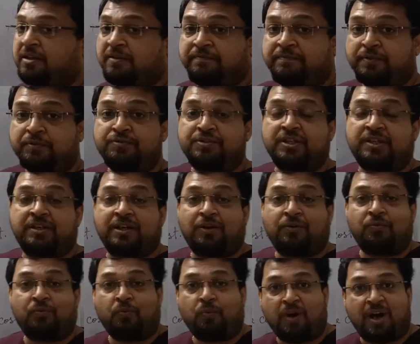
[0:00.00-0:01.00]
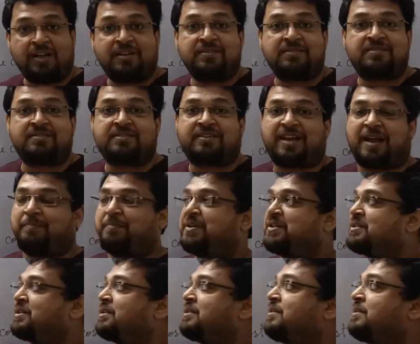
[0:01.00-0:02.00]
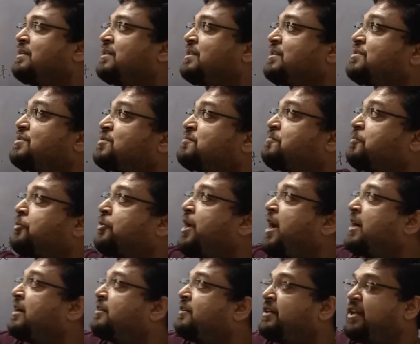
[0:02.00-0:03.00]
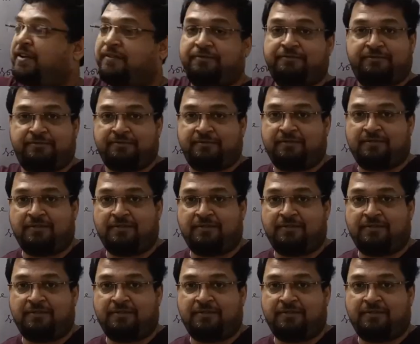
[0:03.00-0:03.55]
in future. Now once capital is productive,